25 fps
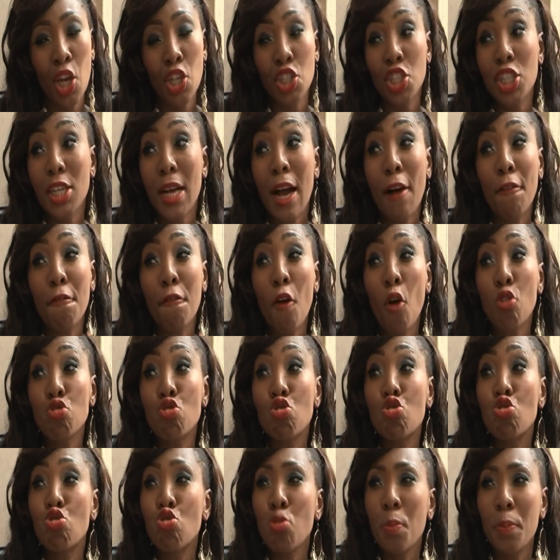She can fall
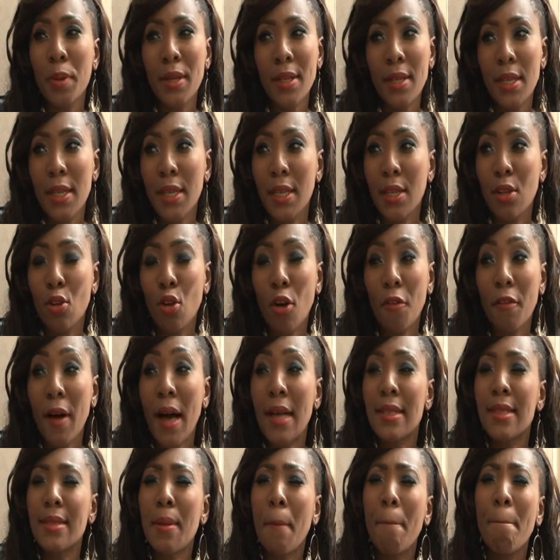stupidly in love
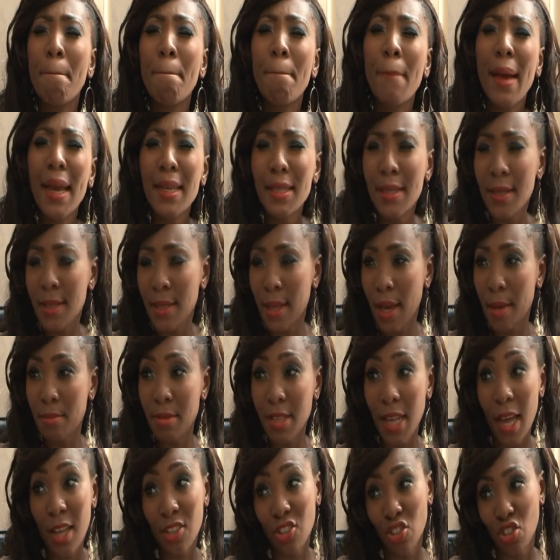as many
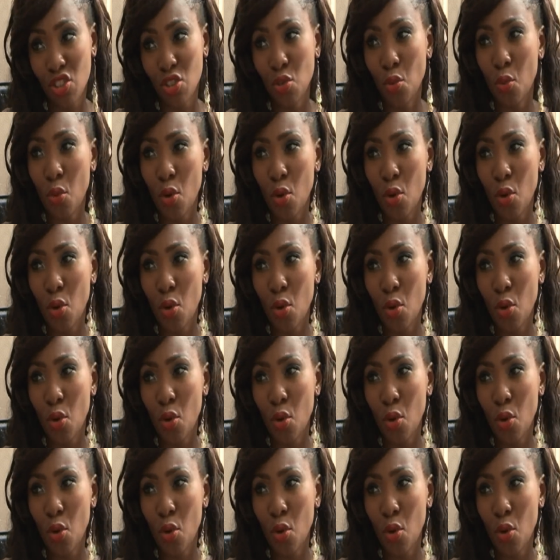times as she